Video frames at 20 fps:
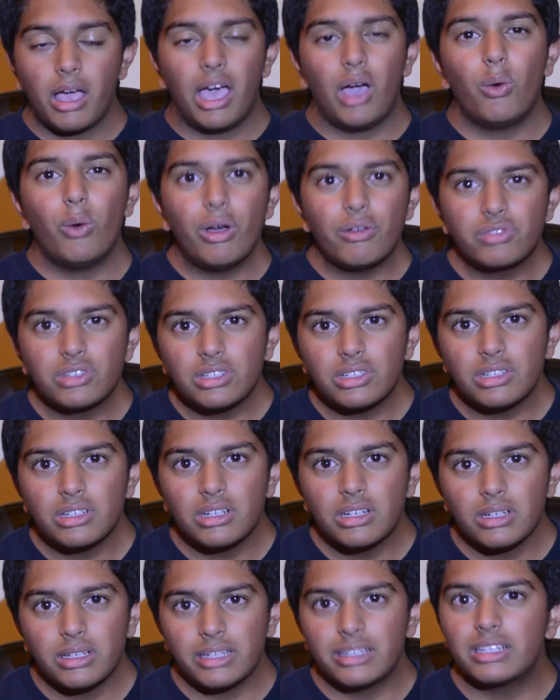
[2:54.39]
However,
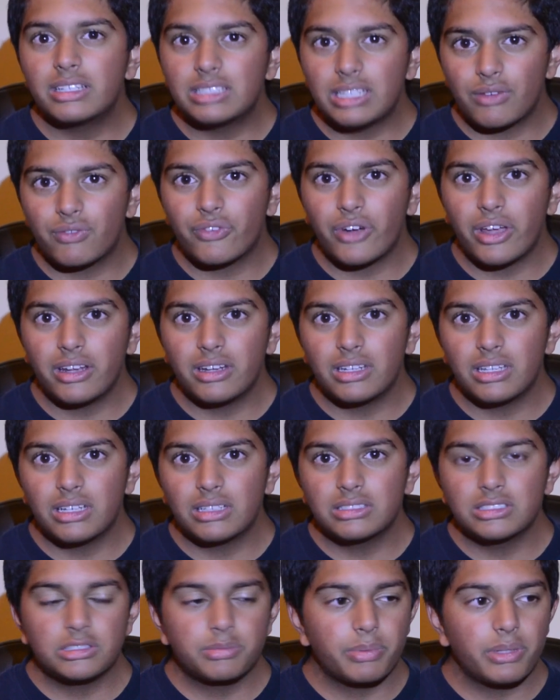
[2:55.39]
it does have Retina
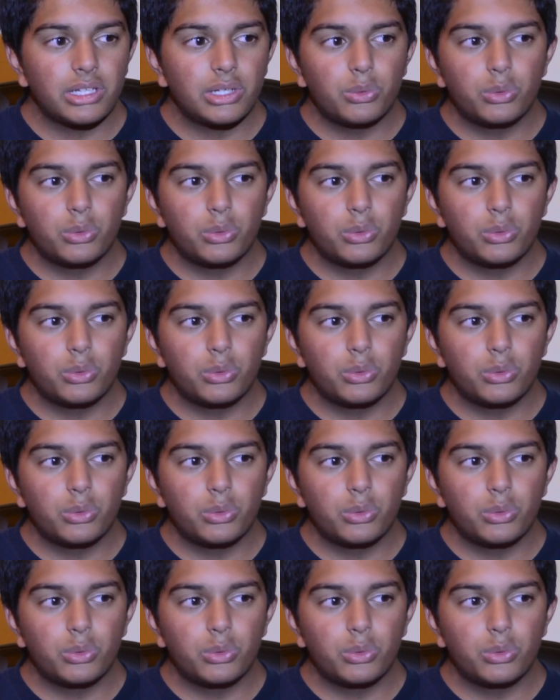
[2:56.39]
display,